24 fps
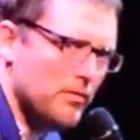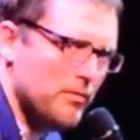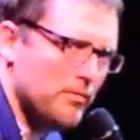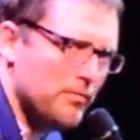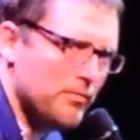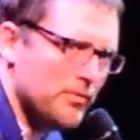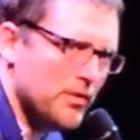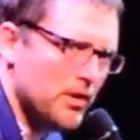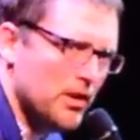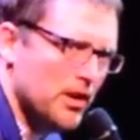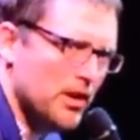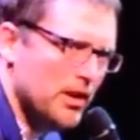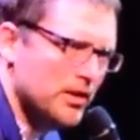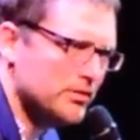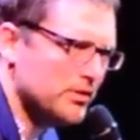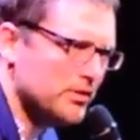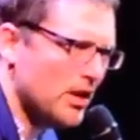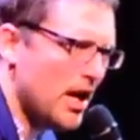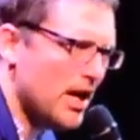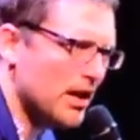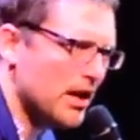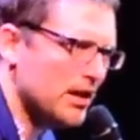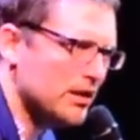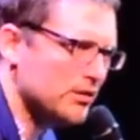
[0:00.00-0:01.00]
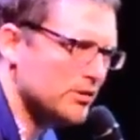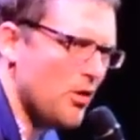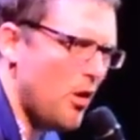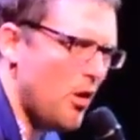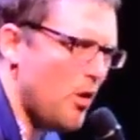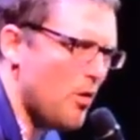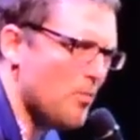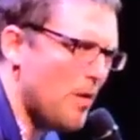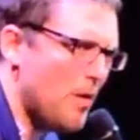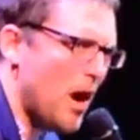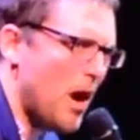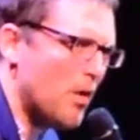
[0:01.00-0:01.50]
It's eh? like, it's not
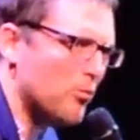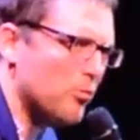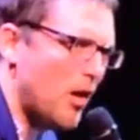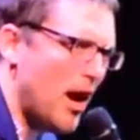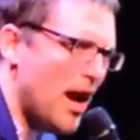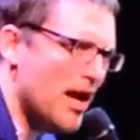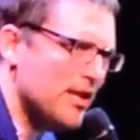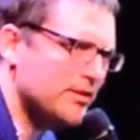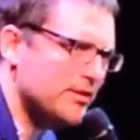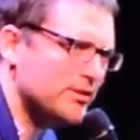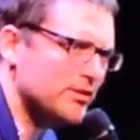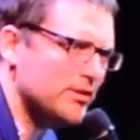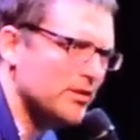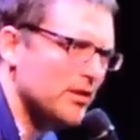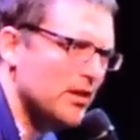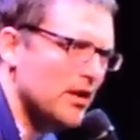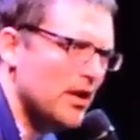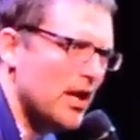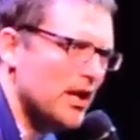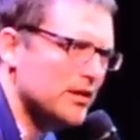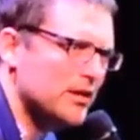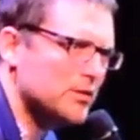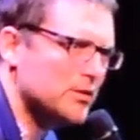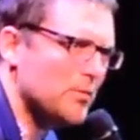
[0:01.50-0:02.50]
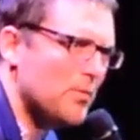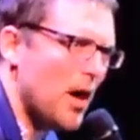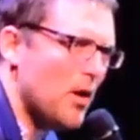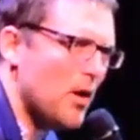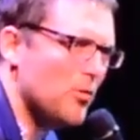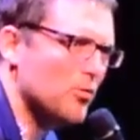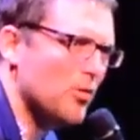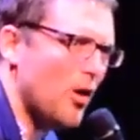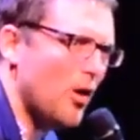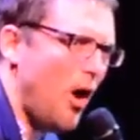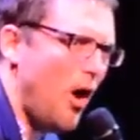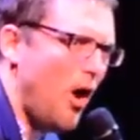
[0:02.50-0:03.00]
about race. It's about
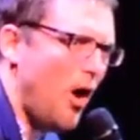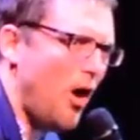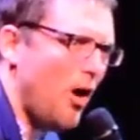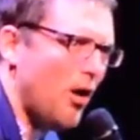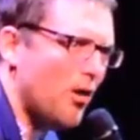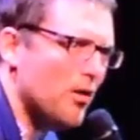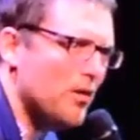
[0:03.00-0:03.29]
law.